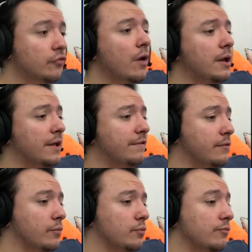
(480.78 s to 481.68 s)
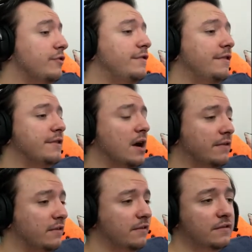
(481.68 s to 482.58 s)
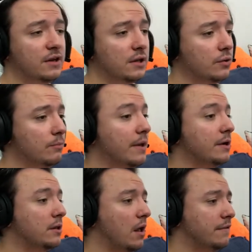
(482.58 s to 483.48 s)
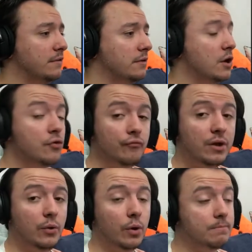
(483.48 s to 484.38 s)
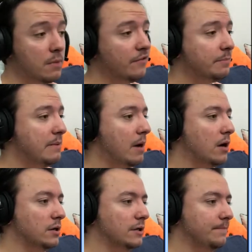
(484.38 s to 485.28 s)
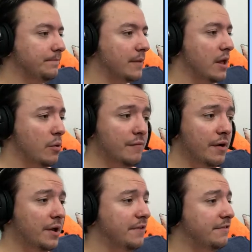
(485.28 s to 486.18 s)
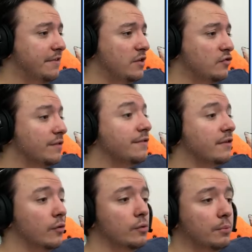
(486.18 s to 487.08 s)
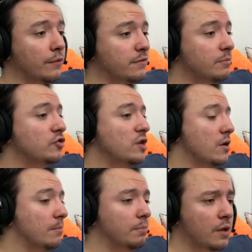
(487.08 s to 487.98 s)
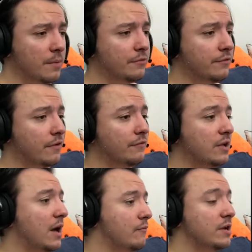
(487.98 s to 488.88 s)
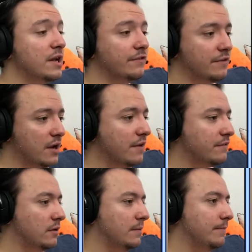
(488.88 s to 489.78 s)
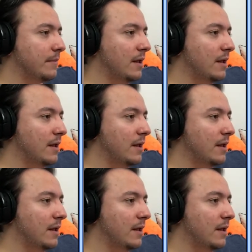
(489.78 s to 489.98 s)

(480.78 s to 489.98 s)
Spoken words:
Trotting into the room, she sees Natsuki sitting alone by the closet, reading what must be manga. Without hesitation, Sayori pulls up a chair and plops herself down right next to Natsuki.